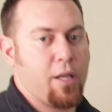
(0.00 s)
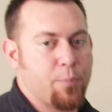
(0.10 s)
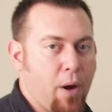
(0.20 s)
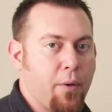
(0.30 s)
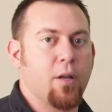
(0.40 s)
It's
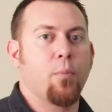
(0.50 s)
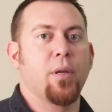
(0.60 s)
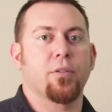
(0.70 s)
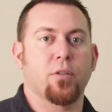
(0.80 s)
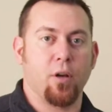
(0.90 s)
probably going
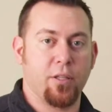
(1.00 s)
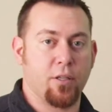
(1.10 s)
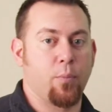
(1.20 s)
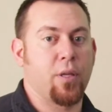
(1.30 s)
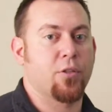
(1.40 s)

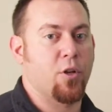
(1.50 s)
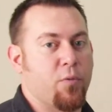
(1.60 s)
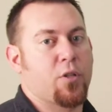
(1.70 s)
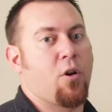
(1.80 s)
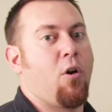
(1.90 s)
to be a
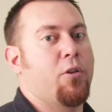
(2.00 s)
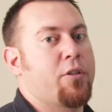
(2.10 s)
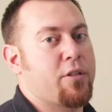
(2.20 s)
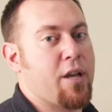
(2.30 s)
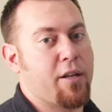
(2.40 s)
service call
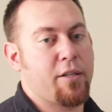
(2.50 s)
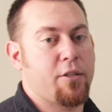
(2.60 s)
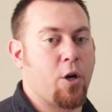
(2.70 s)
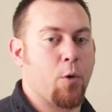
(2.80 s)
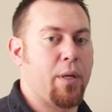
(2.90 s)
to try to
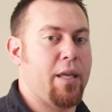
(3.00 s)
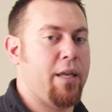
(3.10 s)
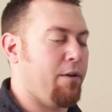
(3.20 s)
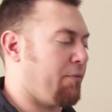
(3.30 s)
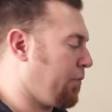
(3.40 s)
determine
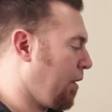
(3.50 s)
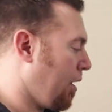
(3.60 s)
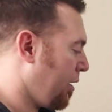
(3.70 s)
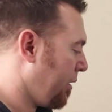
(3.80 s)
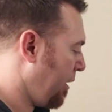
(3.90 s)
if
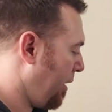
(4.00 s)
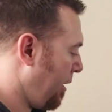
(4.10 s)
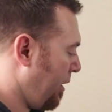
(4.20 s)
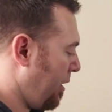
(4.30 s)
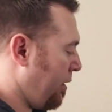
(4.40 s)

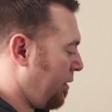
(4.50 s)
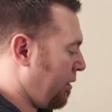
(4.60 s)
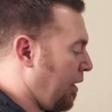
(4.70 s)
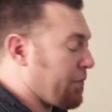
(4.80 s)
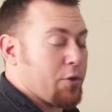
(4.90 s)

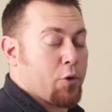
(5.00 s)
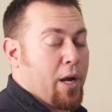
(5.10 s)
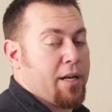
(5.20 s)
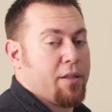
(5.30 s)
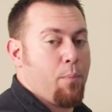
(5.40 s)
the
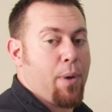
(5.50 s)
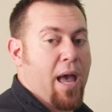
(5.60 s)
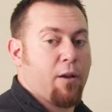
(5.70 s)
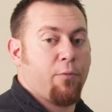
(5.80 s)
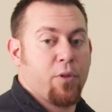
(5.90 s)
drain in the
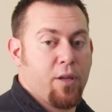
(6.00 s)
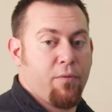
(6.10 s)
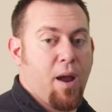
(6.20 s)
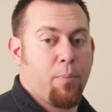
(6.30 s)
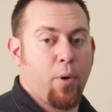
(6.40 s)
back for the
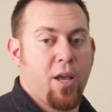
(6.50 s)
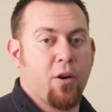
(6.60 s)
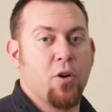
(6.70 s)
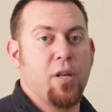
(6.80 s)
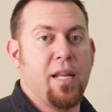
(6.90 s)

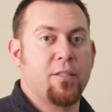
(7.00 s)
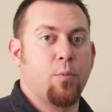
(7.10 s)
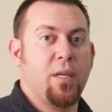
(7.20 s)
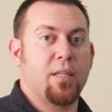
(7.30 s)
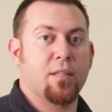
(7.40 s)
evaporator needs to
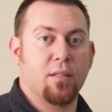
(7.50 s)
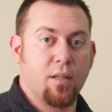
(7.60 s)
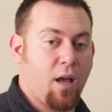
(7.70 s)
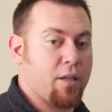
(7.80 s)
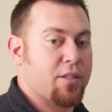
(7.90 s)
be
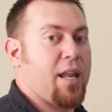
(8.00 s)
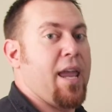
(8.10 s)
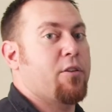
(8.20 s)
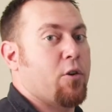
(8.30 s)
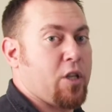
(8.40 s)

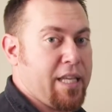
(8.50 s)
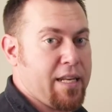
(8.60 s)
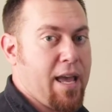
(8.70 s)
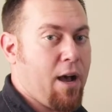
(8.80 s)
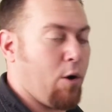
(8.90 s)
snaked or
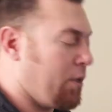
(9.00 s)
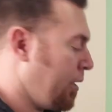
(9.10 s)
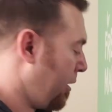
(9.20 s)
cleaned out,